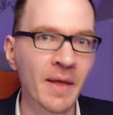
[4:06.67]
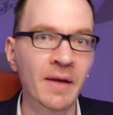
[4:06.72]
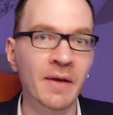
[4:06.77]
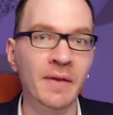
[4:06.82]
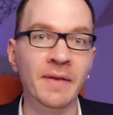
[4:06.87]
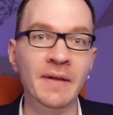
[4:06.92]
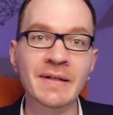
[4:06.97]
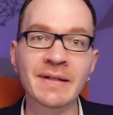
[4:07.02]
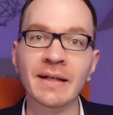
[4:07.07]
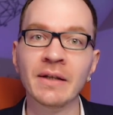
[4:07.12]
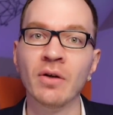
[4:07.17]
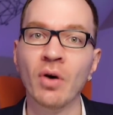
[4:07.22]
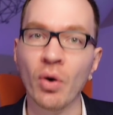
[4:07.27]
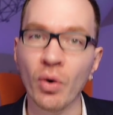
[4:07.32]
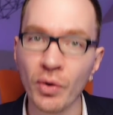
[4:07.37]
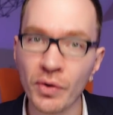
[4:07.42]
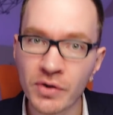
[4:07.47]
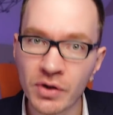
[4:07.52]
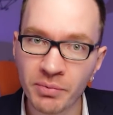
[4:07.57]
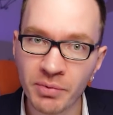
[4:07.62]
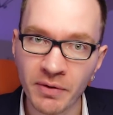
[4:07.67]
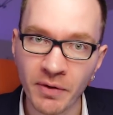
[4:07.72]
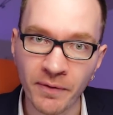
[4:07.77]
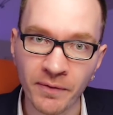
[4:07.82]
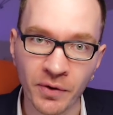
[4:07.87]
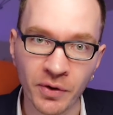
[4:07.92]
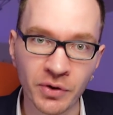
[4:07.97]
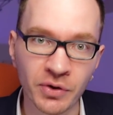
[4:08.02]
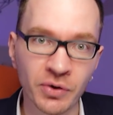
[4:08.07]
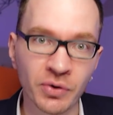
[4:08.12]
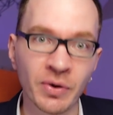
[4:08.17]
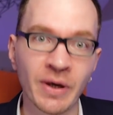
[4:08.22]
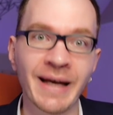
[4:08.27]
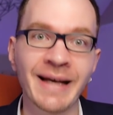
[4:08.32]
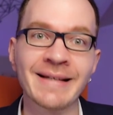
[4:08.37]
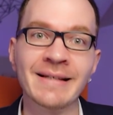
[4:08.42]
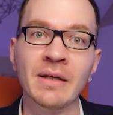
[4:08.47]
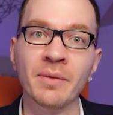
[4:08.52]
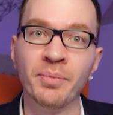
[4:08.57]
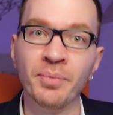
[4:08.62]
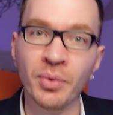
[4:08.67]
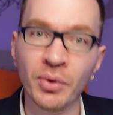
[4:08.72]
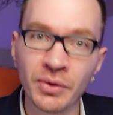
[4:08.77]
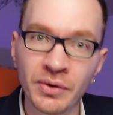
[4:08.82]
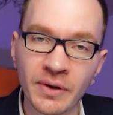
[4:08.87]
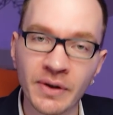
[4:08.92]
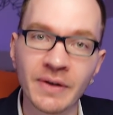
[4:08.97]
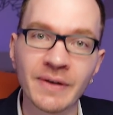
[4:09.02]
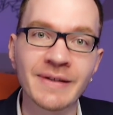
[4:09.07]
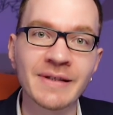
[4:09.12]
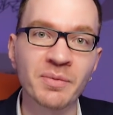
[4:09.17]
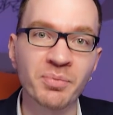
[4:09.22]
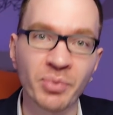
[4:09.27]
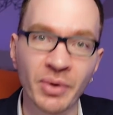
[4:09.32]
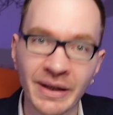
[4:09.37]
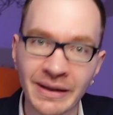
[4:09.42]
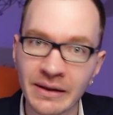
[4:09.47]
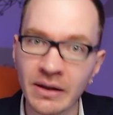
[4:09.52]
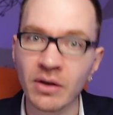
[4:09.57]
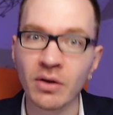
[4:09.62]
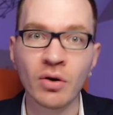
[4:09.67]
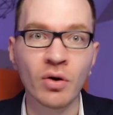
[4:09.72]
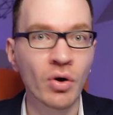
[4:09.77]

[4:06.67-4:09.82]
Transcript: this can also be referred to as a put spread